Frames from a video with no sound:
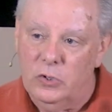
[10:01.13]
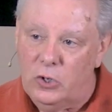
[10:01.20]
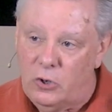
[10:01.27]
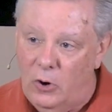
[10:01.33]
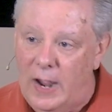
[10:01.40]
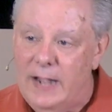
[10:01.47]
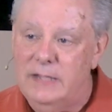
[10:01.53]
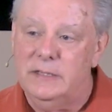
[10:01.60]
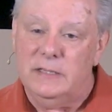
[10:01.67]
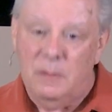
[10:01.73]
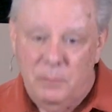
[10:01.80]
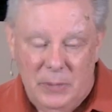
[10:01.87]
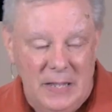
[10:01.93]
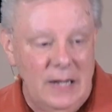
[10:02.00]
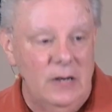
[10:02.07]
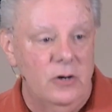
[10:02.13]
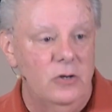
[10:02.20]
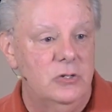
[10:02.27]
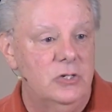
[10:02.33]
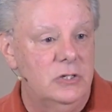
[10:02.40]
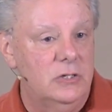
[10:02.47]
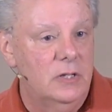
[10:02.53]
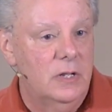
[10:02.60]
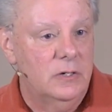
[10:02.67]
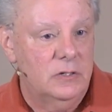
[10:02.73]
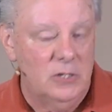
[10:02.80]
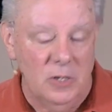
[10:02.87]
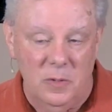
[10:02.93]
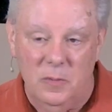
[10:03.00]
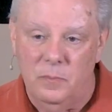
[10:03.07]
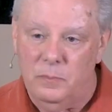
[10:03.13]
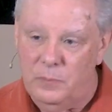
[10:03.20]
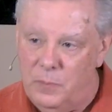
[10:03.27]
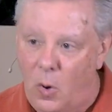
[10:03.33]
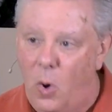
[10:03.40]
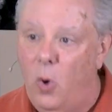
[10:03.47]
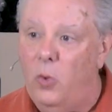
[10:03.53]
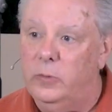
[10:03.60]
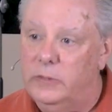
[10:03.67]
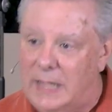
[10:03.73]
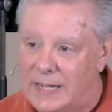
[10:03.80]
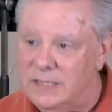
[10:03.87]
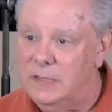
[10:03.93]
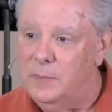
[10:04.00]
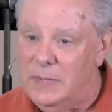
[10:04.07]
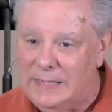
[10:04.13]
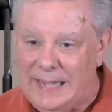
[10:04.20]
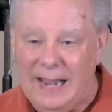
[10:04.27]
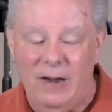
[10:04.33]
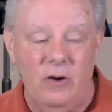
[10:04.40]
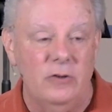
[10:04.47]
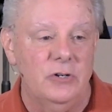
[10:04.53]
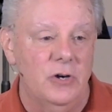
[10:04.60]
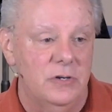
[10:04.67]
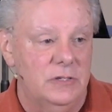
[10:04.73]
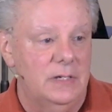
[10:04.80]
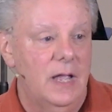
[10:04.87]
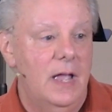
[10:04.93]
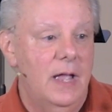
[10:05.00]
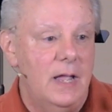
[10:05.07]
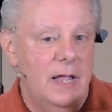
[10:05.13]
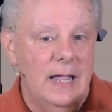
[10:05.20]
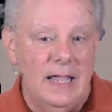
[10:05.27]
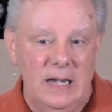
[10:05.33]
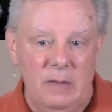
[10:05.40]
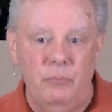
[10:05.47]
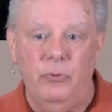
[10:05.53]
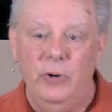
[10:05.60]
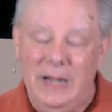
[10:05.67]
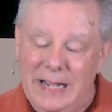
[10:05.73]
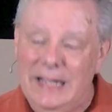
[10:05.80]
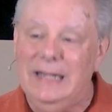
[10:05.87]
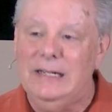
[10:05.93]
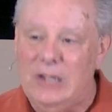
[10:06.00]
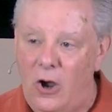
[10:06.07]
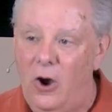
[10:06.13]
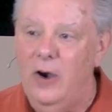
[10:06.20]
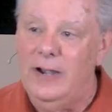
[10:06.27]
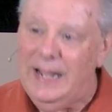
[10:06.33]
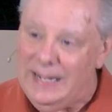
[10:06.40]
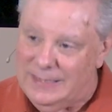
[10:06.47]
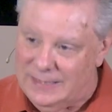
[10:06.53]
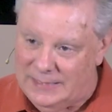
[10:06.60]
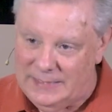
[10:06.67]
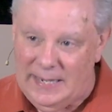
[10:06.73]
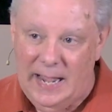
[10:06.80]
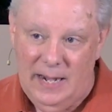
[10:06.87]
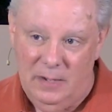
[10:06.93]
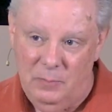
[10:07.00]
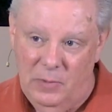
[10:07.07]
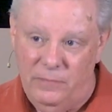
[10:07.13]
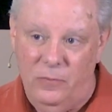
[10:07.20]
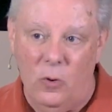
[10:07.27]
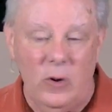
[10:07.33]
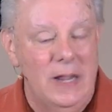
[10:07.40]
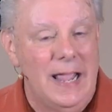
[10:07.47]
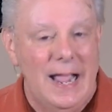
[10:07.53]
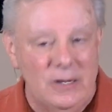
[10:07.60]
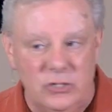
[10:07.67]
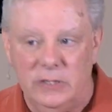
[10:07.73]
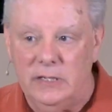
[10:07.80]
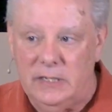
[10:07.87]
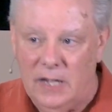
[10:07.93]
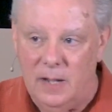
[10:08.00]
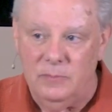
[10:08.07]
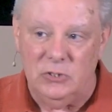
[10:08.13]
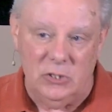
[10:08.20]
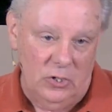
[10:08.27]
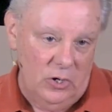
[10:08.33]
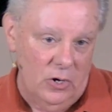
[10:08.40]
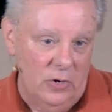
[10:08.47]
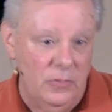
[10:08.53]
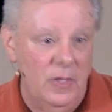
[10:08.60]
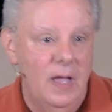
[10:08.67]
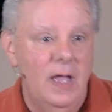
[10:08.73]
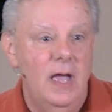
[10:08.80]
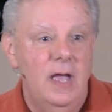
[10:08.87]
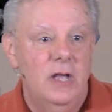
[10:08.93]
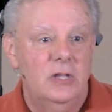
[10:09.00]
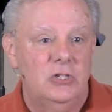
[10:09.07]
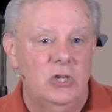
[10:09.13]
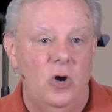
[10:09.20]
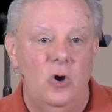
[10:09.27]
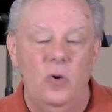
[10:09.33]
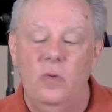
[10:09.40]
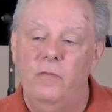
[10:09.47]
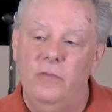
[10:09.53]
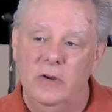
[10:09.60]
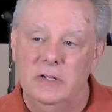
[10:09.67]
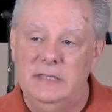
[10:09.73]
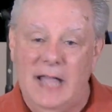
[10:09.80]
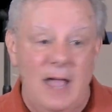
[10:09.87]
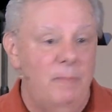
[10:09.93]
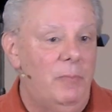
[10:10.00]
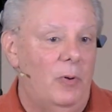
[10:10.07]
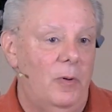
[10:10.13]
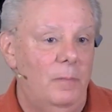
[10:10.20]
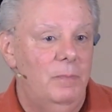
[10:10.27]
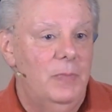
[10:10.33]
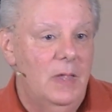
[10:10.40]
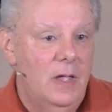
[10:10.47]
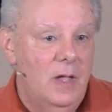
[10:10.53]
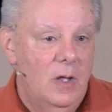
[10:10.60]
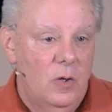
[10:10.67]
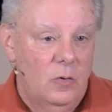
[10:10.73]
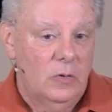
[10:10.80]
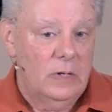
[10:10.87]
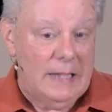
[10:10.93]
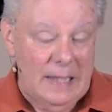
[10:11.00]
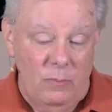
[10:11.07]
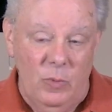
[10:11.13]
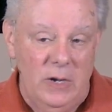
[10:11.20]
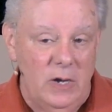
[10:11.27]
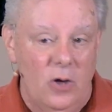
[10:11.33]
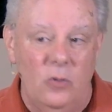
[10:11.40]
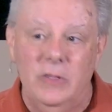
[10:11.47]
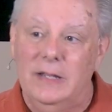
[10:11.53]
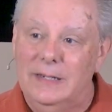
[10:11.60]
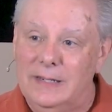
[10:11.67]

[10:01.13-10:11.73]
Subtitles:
Christ appears to Old Testament characters in a pre-incarnate state before he actually comes to earth. So, for example, we know